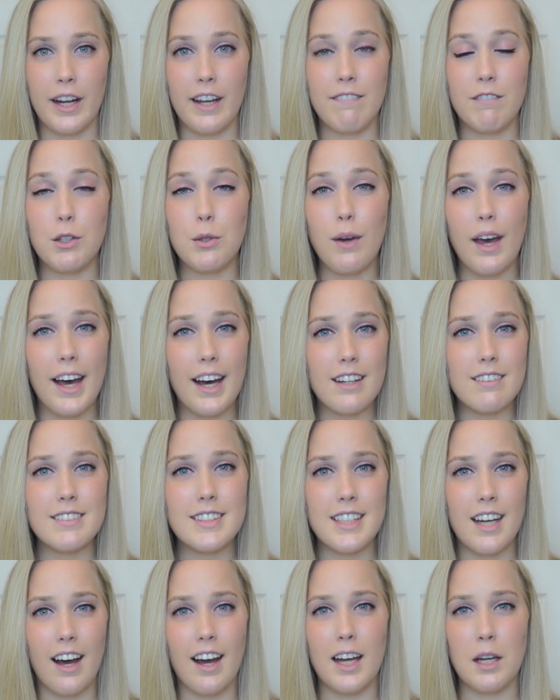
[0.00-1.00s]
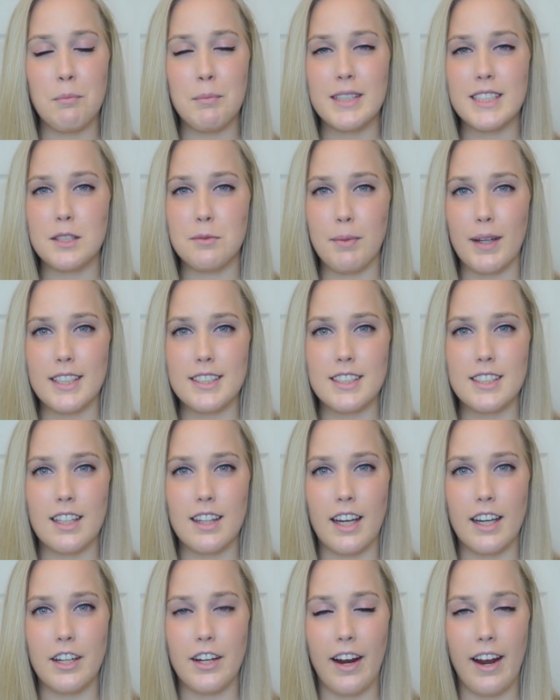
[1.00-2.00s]
if you have time, it's best to
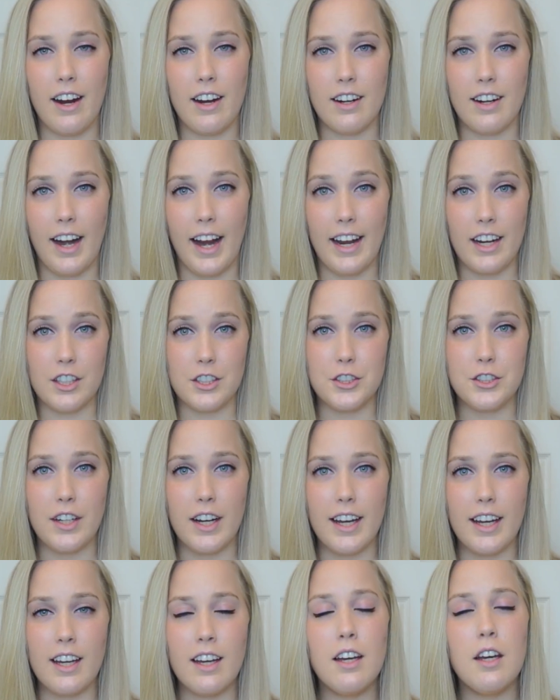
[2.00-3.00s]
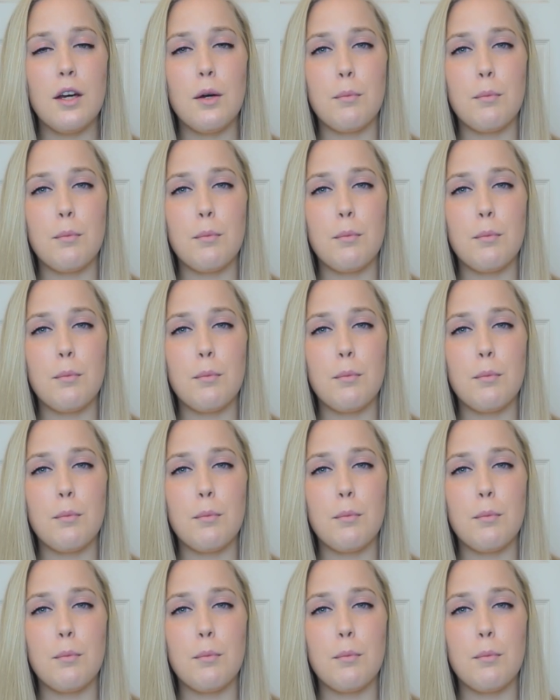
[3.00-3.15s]
let your hair air dry.